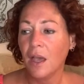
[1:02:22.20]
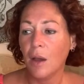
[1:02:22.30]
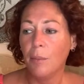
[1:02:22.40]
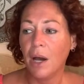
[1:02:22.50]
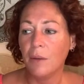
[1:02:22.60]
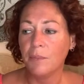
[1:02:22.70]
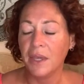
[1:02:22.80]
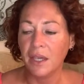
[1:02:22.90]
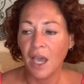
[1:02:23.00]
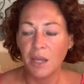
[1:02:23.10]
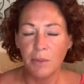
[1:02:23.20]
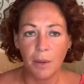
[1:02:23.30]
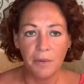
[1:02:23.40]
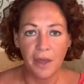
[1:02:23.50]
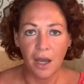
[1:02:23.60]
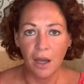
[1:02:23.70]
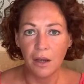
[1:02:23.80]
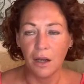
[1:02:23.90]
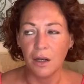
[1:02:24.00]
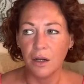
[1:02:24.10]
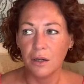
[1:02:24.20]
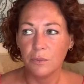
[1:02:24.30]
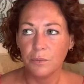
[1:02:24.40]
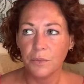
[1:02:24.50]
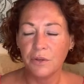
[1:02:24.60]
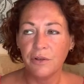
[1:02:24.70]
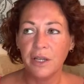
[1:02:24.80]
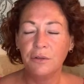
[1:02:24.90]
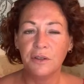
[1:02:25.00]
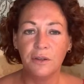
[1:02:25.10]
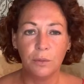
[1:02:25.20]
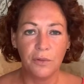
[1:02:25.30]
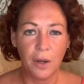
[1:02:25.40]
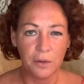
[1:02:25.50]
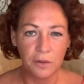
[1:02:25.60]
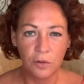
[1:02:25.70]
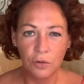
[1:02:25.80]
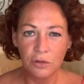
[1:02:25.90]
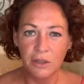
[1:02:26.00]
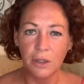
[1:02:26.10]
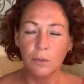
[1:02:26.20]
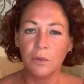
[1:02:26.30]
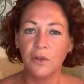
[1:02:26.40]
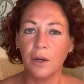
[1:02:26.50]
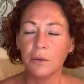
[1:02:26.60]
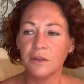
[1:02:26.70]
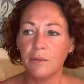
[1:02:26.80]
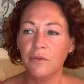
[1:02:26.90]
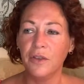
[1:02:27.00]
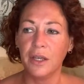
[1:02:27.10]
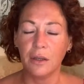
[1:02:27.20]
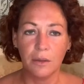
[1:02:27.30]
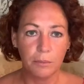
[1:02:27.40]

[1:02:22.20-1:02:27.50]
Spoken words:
But it came up that fragrances without a story, without something